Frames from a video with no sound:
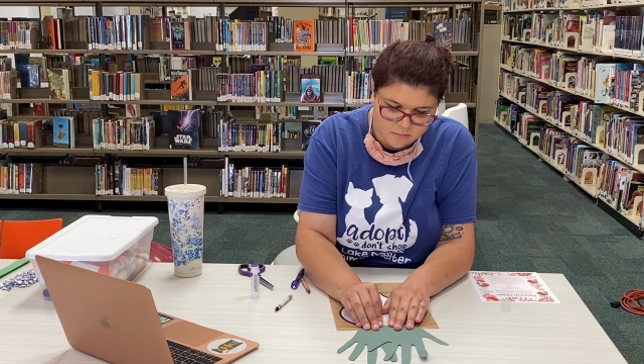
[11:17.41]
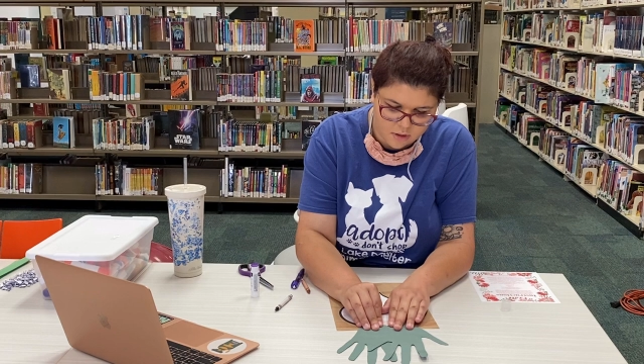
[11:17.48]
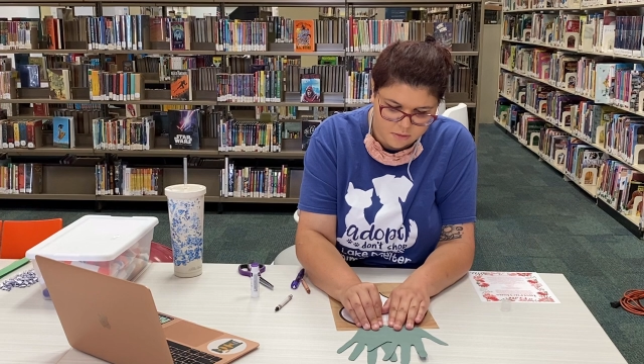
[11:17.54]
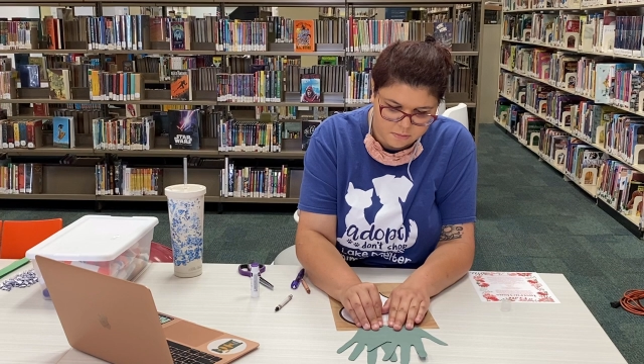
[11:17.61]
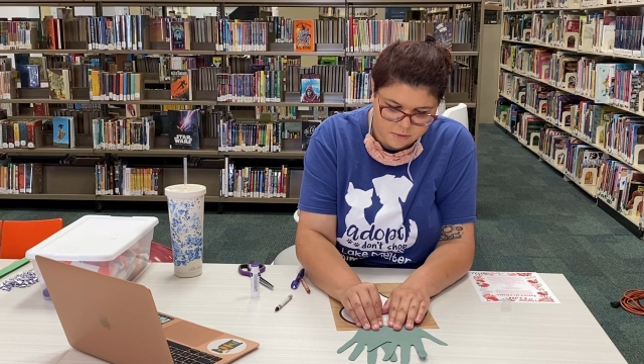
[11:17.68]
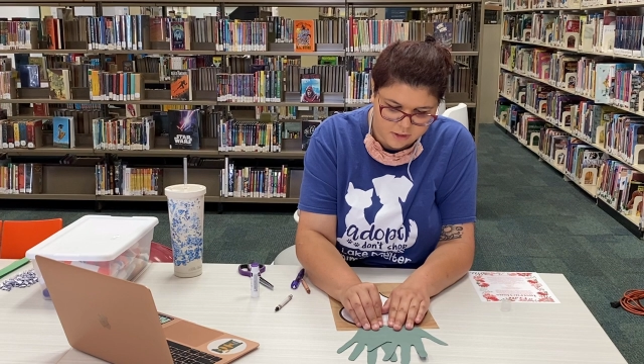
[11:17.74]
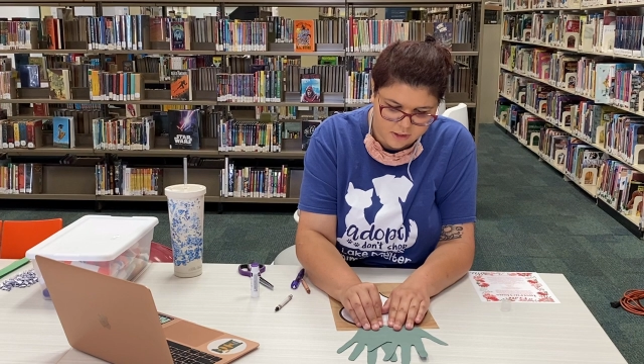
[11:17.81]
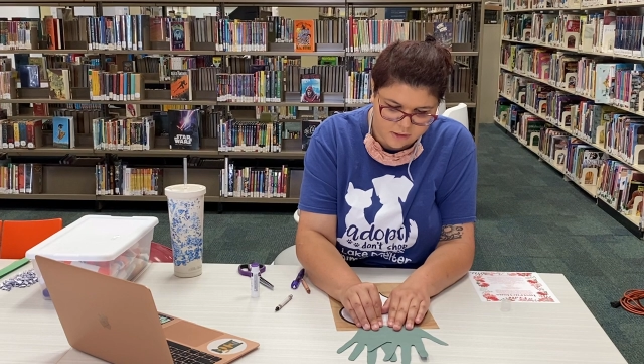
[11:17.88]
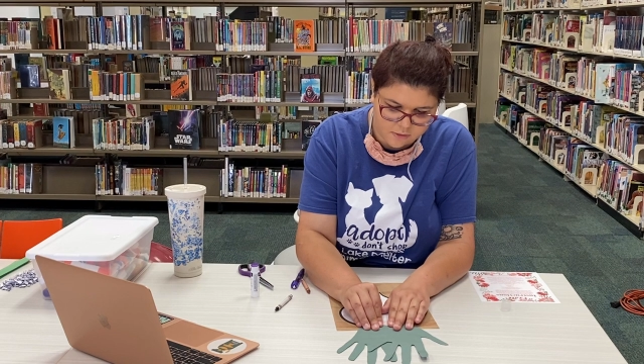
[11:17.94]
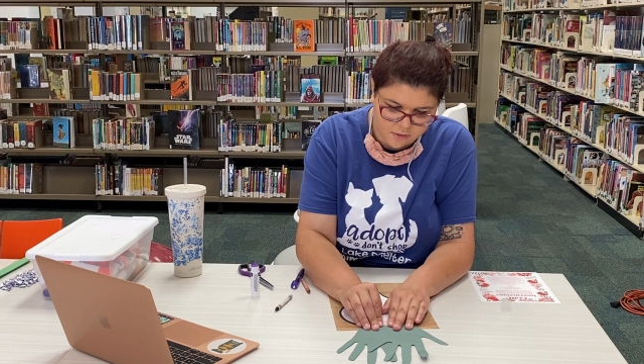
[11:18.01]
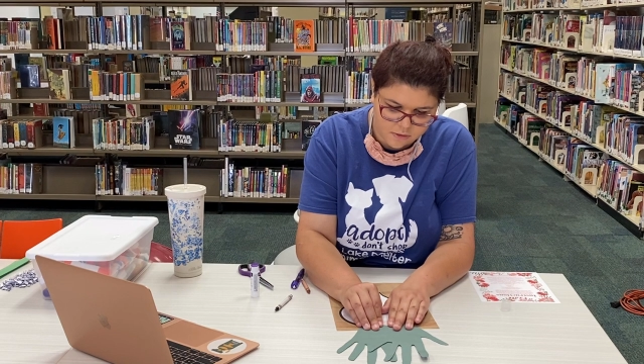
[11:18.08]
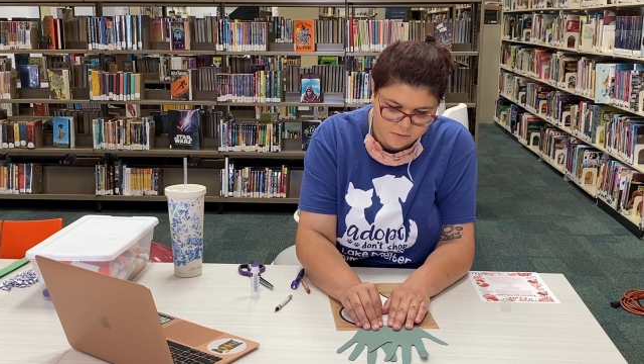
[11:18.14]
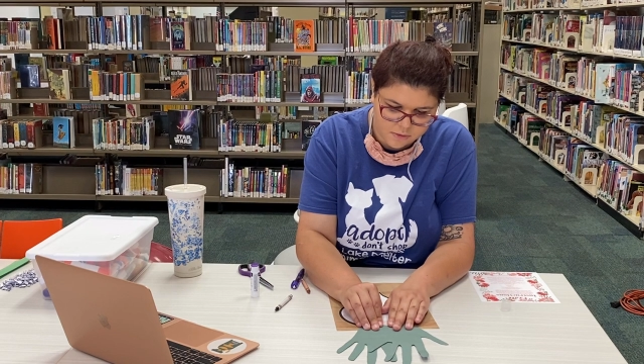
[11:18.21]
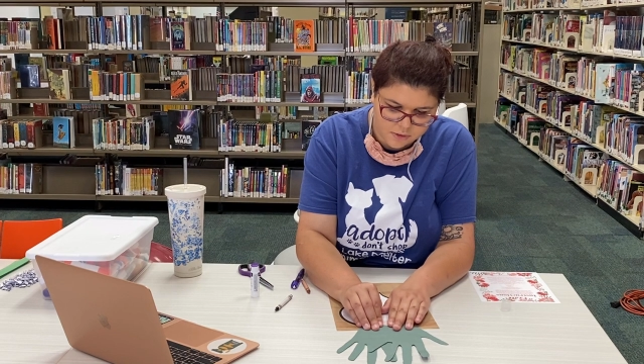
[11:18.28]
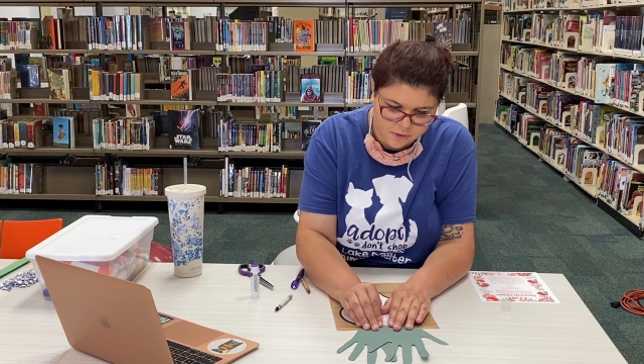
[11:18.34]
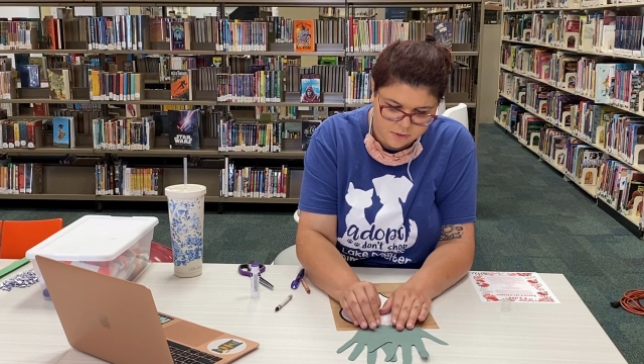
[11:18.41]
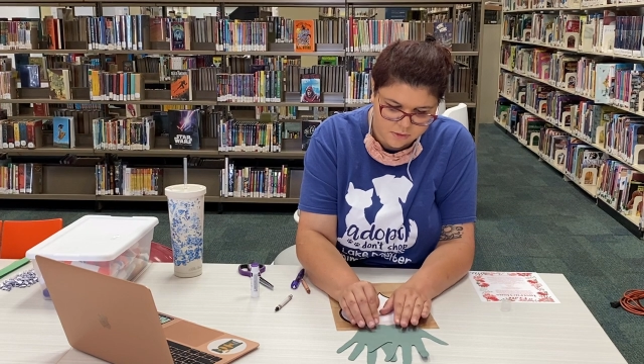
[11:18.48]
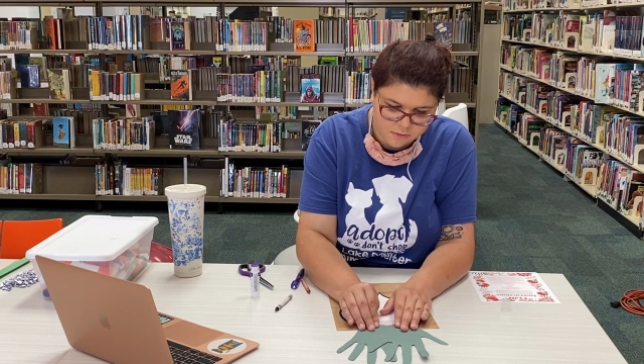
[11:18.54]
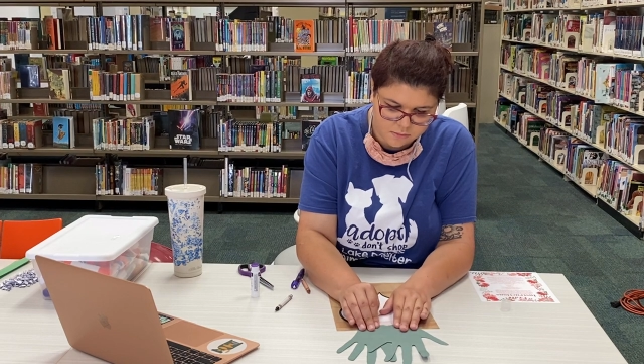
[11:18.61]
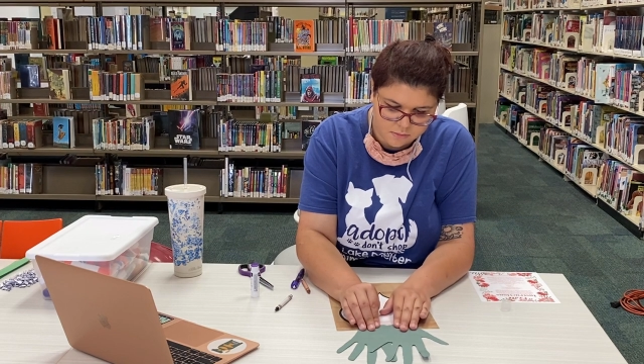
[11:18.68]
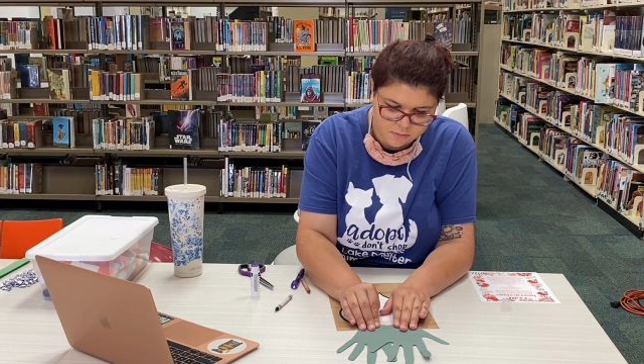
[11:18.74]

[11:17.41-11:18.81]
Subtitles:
are pretty close.